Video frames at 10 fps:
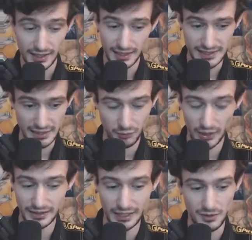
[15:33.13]
It's at the
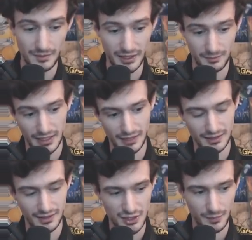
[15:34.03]
point now where I'm like, man,
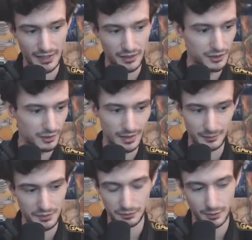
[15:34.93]
despite all the good
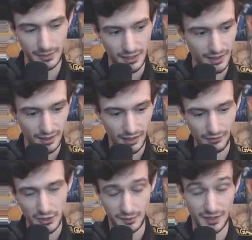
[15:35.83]
memories with RWBY, I've
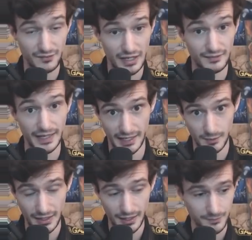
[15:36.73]
always been a fan of
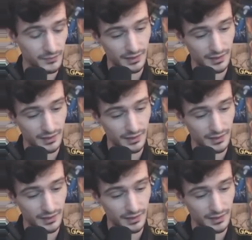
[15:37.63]
anime.